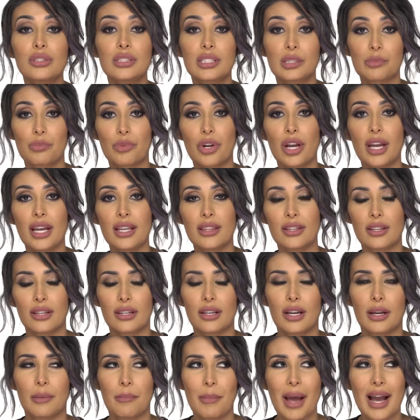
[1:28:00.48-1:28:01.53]
spray.
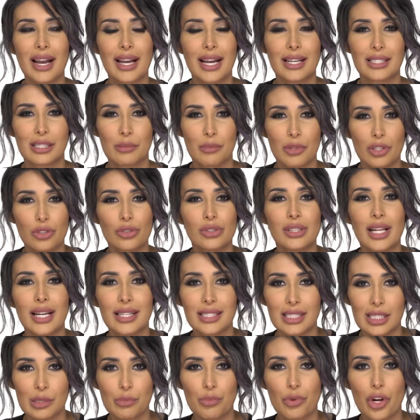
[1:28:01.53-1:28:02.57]
MAC has a
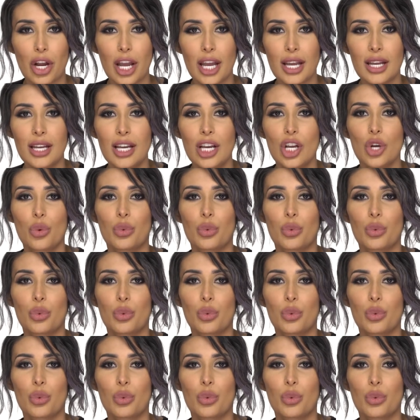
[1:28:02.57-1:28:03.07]
mineralized spray,